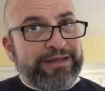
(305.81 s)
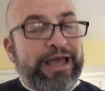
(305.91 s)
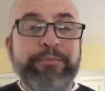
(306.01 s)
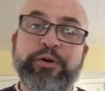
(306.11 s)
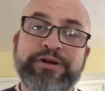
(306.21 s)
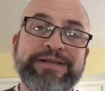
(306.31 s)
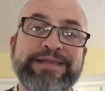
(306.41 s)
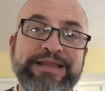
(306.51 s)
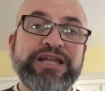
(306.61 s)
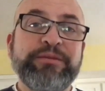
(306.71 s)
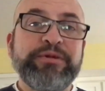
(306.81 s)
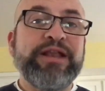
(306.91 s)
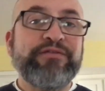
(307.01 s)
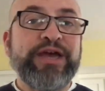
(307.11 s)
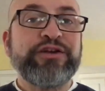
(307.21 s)
I put a little bit
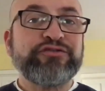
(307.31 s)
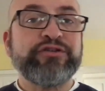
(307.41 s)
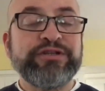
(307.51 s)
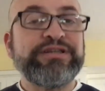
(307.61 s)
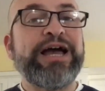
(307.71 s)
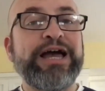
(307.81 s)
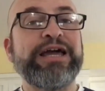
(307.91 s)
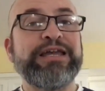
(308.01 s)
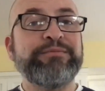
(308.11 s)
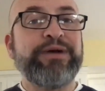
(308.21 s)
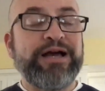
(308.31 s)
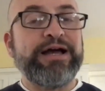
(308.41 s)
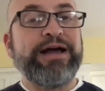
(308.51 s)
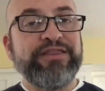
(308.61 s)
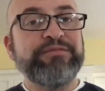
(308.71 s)
of extra time
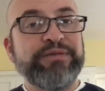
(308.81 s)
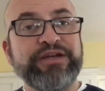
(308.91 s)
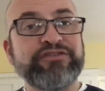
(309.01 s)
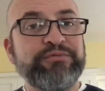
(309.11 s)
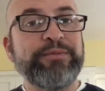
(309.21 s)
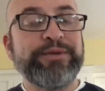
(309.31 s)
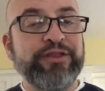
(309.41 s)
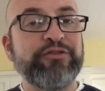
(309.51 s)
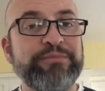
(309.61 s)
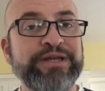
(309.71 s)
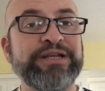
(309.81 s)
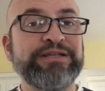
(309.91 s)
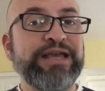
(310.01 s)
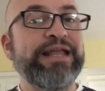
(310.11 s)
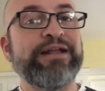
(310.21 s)
on the mix, maybe another minute,
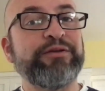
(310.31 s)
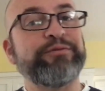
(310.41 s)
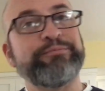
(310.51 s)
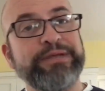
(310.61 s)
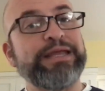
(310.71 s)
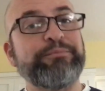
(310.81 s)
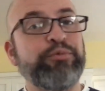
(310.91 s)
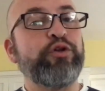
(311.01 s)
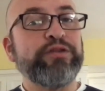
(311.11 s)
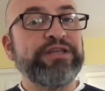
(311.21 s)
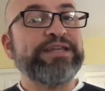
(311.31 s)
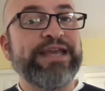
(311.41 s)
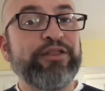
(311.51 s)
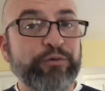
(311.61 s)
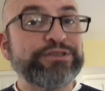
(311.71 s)
and it pulled it
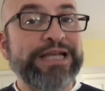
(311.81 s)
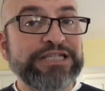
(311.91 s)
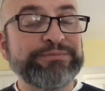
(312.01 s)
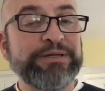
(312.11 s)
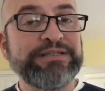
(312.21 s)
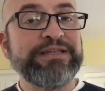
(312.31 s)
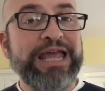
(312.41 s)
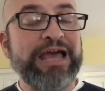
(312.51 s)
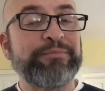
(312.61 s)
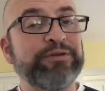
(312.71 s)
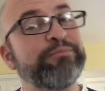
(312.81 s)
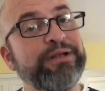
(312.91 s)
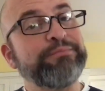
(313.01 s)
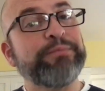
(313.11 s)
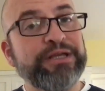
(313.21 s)
together, which I expected to happen,
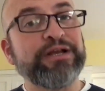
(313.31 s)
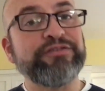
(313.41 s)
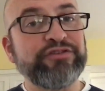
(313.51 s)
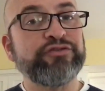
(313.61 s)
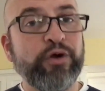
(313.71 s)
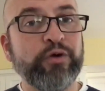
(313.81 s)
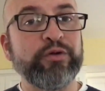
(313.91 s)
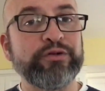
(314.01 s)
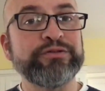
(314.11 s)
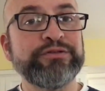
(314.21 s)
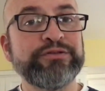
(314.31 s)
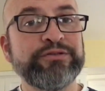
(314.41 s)
but because it's cold,